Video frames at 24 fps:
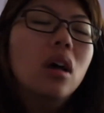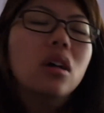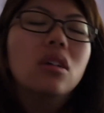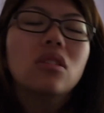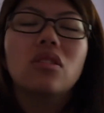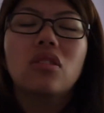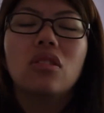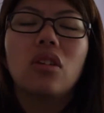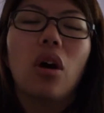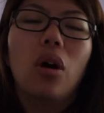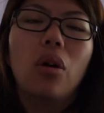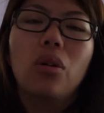
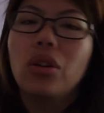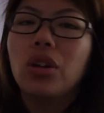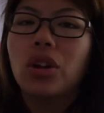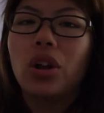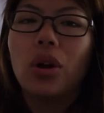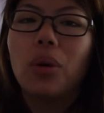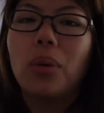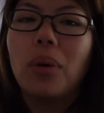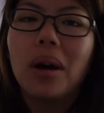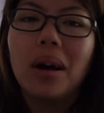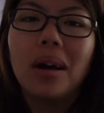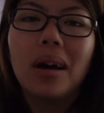So you
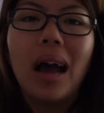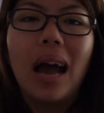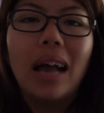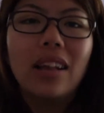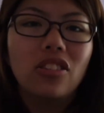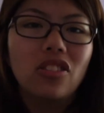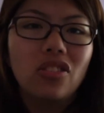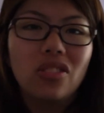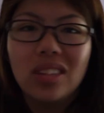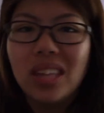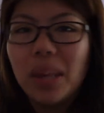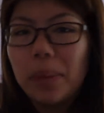know what? I
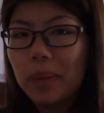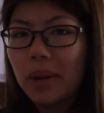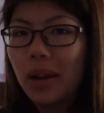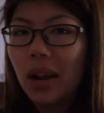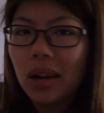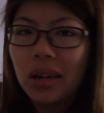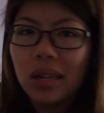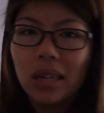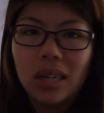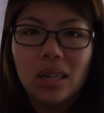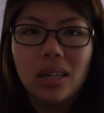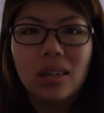just keep it
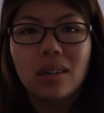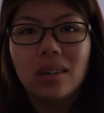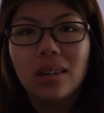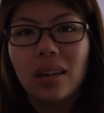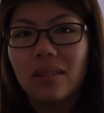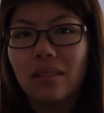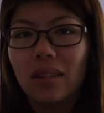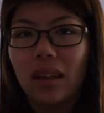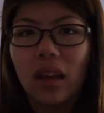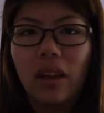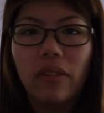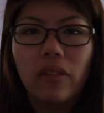on here in
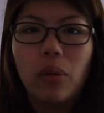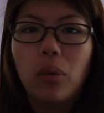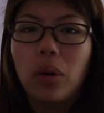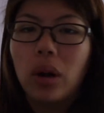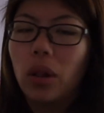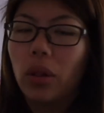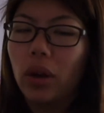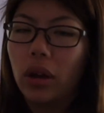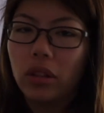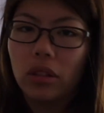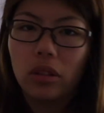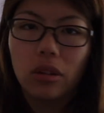case I ever want
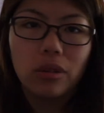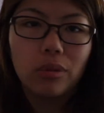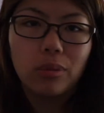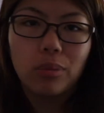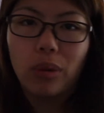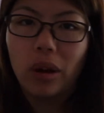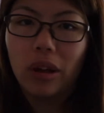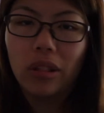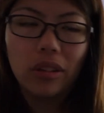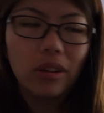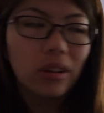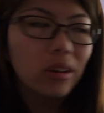to look at the
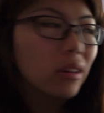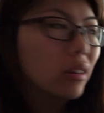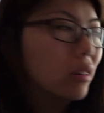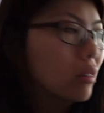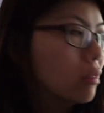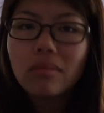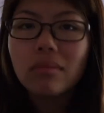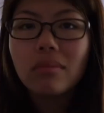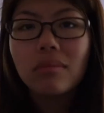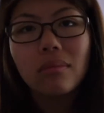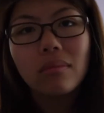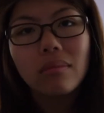weather,